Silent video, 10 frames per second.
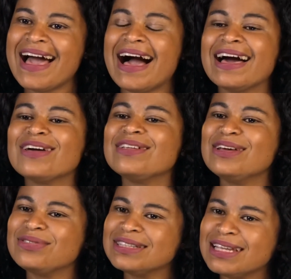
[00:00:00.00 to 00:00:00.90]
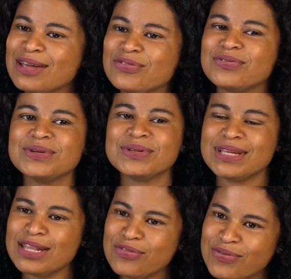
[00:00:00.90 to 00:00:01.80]
I picked up the phone,
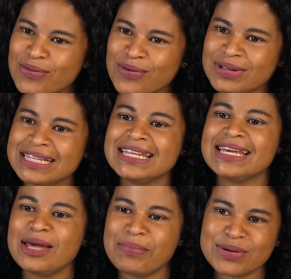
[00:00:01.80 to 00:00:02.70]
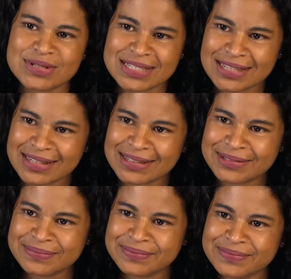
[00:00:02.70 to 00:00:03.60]
called a funeral parlor,
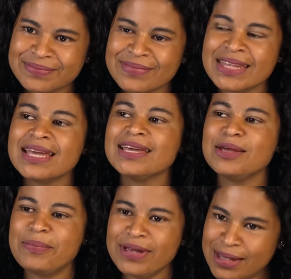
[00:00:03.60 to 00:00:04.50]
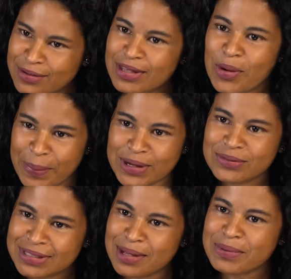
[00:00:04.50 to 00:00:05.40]
and said these words exactly.
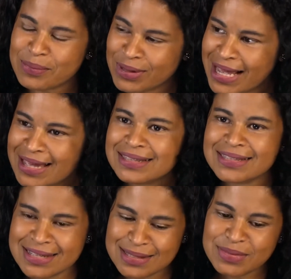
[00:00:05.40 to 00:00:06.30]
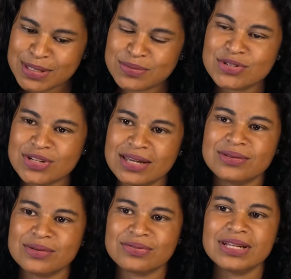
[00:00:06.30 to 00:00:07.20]
How much is a coffin?